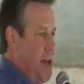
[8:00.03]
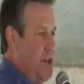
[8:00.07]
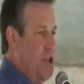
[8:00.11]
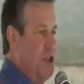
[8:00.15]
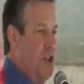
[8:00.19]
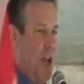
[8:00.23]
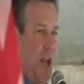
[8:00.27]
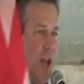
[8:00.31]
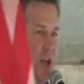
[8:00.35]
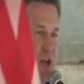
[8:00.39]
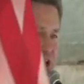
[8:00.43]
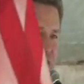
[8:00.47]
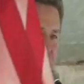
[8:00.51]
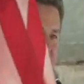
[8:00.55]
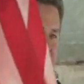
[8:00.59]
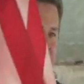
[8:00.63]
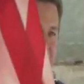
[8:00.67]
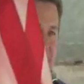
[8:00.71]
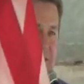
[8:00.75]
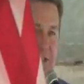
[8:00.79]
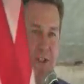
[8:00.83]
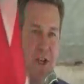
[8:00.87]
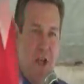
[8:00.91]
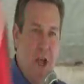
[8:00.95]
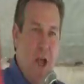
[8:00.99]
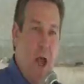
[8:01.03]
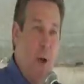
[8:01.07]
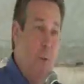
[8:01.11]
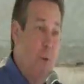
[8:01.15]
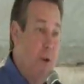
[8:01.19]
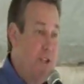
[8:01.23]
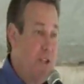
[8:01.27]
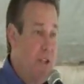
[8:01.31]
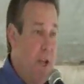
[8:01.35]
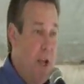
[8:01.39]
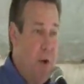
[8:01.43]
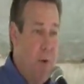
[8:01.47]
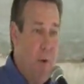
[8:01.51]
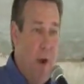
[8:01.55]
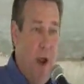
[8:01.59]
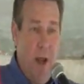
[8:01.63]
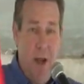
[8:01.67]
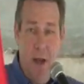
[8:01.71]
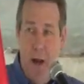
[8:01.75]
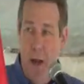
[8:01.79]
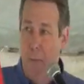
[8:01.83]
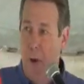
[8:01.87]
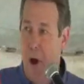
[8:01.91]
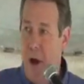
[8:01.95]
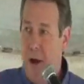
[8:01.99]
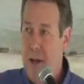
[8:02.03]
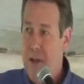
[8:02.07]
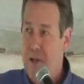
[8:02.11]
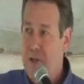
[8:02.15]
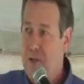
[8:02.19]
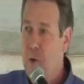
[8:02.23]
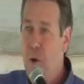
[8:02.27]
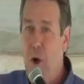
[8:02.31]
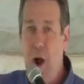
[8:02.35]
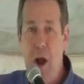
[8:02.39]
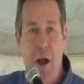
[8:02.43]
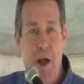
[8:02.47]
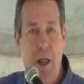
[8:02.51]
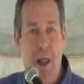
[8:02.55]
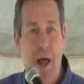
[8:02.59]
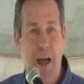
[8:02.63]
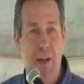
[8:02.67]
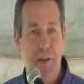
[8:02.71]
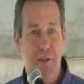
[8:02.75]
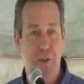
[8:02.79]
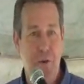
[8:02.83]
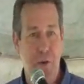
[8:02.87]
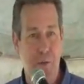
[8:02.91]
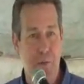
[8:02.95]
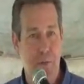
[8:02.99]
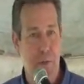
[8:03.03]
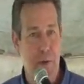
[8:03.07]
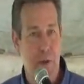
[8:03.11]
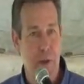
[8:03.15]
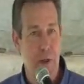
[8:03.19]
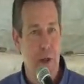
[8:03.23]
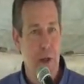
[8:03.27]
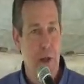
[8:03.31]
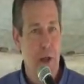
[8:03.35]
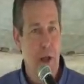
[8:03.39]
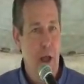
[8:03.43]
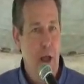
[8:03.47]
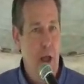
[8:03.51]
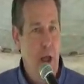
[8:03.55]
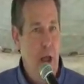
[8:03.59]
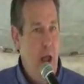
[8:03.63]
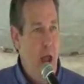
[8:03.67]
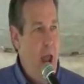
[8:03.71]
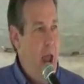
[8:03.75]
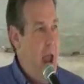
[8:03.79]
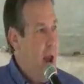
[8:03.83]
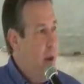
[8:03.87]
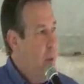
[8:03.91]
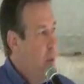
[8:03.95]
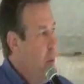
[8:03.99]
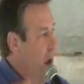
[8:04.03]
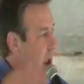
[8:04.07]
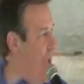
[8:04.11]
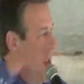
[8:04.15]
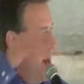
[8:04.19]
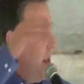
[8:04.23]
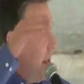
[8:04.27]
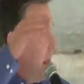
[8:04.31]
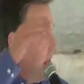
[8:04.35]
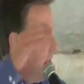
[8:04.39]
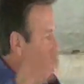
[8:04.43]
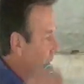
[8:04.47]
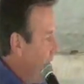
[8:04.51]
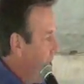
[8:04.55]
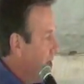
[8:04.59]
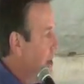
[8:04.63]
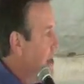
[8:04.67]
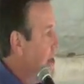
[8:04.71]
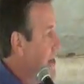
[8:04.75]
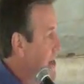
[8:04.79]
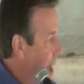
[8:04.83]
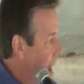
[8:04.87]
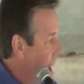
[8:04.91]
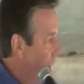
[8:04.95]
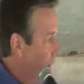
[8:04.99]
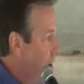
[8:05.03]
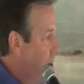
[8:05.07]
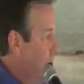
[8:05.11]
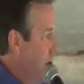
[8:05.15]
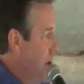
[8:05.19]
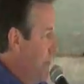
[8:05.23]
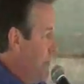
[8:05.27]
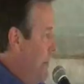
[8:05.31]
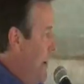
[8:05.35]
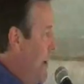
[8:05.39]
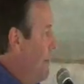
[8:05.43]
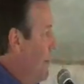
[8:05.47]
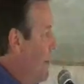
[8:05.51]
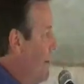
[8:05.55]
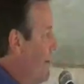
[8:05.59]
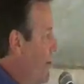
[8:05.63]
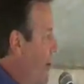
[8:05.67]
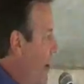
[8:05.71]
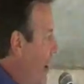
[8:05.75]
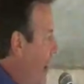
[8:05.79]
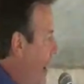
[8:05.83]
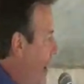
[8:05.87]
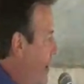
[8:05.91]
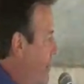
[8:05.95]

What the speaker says: to educate your kids. And we say, great, come on into our classroom. And we let down the people of New